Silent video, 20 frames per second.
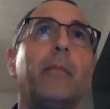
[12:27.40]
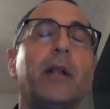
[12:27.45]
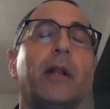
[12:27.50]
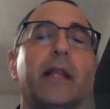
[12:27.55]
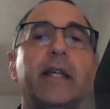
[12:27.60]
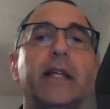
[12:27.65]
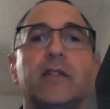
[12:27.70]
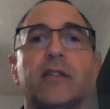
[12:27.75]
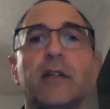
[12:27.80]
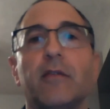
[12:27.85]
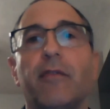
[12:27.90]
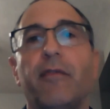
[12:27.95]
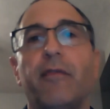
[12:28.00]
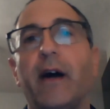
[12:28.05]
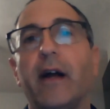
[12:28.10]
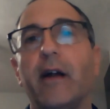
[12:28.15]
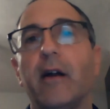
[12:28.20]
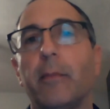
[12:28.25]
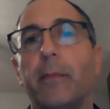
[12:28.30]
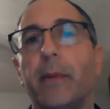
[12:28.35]
police and
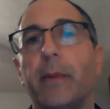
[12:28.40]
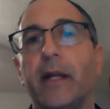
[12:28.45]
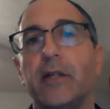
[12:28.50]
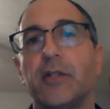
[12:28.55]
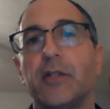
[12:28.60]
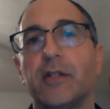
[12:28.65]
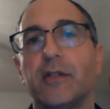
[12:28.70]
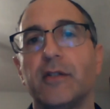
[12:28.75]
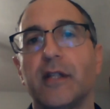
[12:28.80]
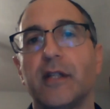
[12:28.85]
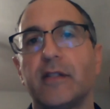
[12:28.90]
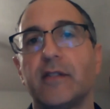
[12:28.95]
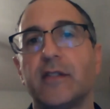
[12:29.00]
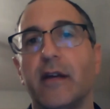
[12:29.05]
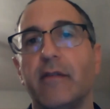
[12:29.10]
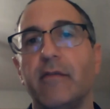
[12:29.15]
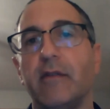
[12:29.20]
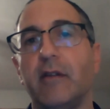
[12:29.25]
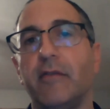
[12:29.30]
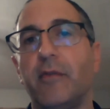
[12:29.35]
fire pensions at
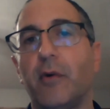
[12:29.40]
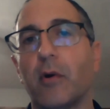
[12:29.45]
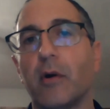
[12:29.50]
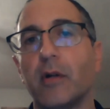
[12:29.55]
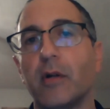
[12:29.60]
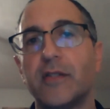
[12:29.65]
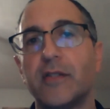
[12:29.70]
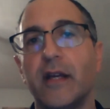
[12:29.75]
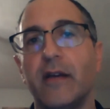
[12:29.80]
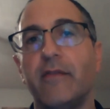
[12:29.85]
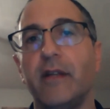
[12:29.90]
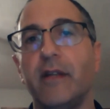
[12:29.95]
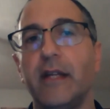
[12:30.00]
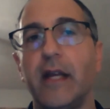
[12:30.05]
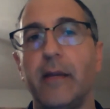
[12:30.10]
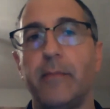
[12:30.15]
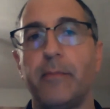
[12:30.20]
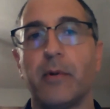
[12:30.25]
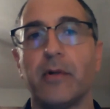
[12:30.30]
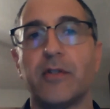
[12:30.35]
74 and
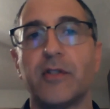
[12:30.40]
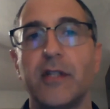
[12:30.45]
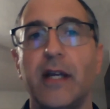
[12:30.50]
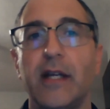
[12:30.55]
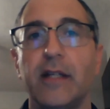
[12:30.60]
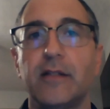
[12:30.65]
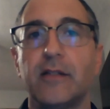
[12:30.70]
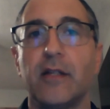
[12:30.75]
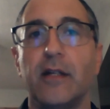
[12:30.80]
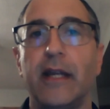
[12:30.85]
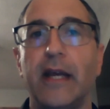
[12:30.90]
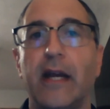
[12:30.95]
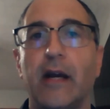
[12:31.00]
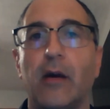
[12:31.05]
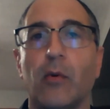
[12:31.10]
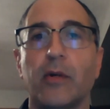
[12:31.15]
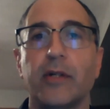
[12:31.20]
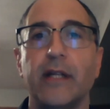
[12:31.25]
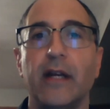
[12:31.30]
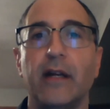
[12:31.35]
78% to
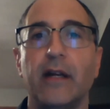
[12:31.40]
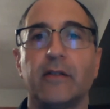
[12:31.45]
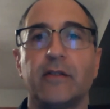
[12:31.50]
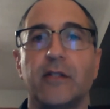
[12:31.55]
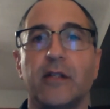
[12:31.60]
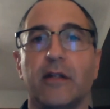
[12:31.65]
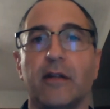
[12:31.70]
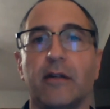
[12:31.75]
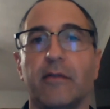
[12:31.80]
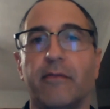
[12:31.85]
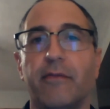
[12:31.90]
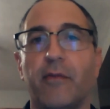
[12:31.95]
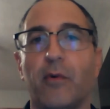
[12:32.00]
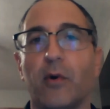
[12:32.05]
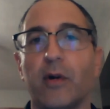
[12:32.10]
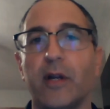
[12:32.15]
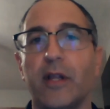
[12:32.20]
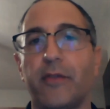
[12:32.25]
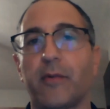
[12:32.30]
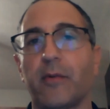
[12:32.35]
now we're down to
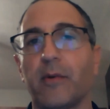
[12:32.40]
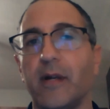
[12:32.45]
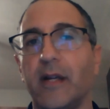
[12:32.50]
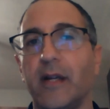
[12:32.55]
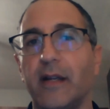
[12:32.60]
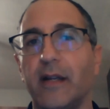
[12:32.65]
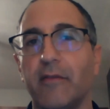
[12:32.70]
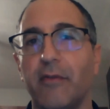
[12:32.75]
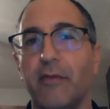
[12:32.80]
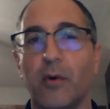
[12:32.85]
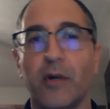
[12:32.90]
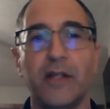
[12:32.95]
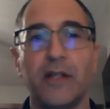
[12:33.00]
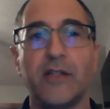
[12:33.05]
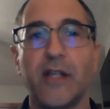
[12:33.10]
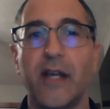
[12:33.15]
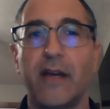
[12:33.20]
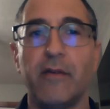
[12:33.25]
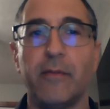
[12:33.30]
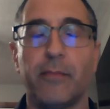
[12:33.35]
43 and
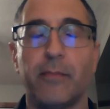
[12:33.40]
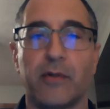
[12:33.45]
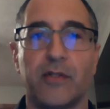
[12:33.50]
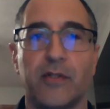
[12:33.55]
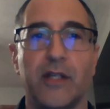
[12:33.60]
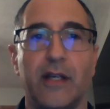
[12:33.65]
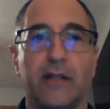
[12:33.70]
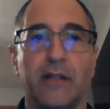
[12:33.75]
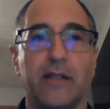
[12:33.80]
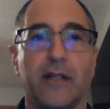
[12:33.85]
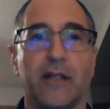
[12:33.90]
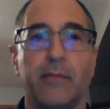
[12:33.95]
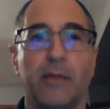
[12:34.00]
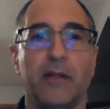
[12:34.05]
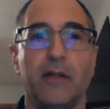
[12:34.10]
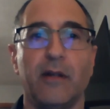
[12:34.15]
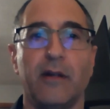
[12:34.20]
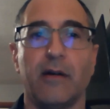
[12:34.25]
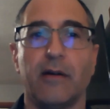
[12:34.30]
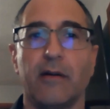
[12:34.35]
47%. I
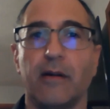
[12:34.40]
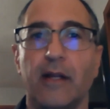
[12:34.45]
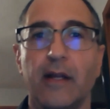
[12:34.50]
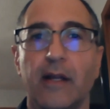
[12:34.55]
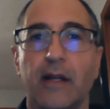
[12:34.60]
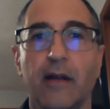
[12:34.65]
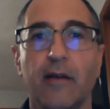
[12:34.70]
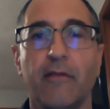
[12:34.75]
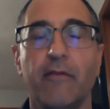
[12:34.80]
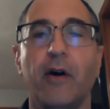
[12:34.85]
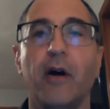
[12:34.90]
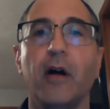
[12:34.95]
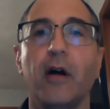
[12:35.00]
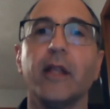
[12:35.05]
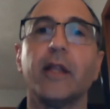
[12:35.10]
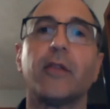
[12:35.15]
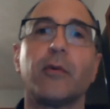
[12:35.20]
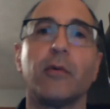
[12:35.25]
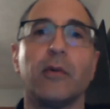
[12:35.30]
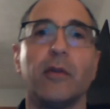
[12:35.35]
mean, they're
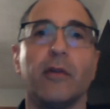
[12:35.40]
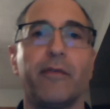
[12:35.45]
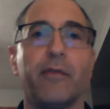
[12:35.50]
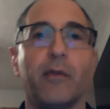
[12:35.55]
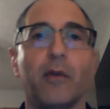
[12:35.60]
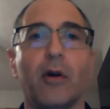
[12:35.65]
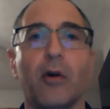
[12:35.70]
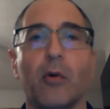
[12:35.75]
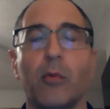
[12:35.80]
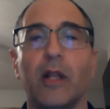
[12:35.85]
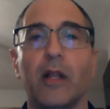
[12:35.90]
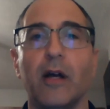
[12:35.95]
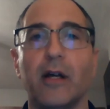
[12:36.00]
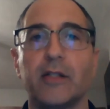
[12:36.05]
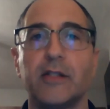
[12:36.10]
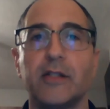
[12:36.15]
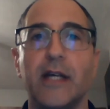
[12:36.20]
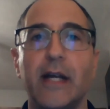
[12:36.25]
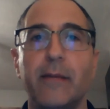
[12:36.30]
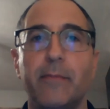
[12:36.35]
falling through the floor. We
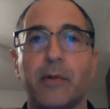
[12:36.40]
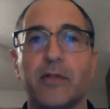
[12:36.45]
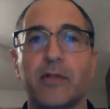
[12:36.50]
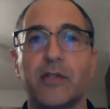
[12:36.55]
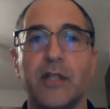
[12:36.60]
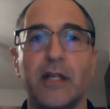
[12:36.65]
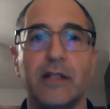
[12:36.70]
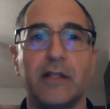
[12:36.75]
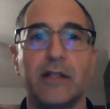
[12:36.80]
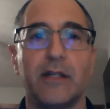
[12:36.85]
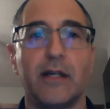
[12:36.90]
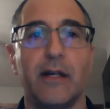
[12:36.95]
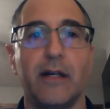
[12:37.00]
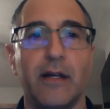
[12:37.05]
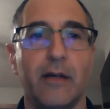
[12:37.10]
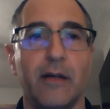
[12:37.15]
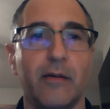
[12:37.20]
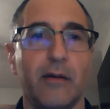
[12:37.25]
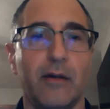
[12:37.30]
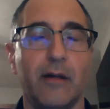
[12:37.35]
lost 9%
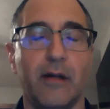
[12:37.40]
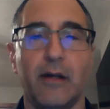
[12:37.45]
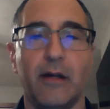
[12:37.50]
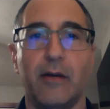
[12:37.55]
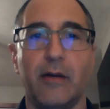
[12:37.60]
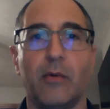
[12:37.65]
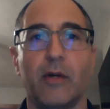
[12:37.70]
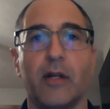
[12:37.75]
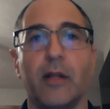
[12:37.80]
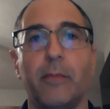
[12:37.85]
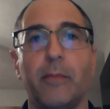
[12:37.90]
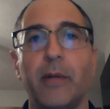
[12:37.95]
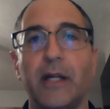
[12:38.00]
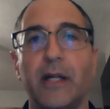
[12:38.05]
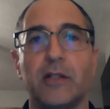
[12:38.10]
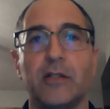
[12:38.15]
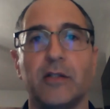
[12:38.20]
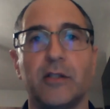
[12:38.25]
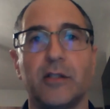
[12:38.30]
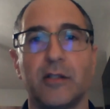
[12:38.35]
on one of the
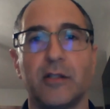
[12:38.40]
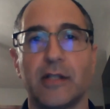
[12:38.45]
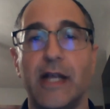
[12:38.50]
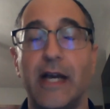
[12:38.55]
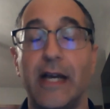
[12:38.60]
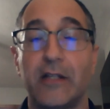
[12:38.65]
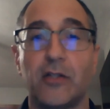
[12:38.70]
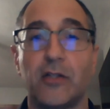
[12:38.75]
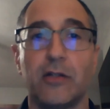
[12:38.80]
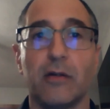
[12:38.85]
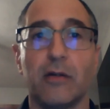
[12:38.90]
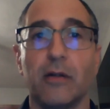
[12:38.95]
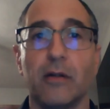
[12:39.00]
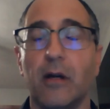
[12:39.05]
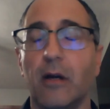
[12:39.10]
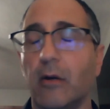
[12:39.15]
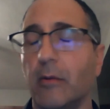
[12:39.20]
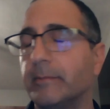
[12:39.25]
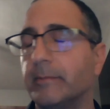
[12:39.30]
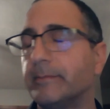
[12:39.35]
pensions just last year
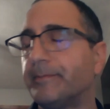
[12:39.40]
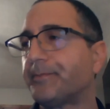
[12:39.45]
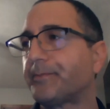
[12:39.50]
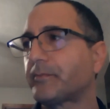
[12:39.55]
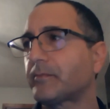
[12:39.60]
alone.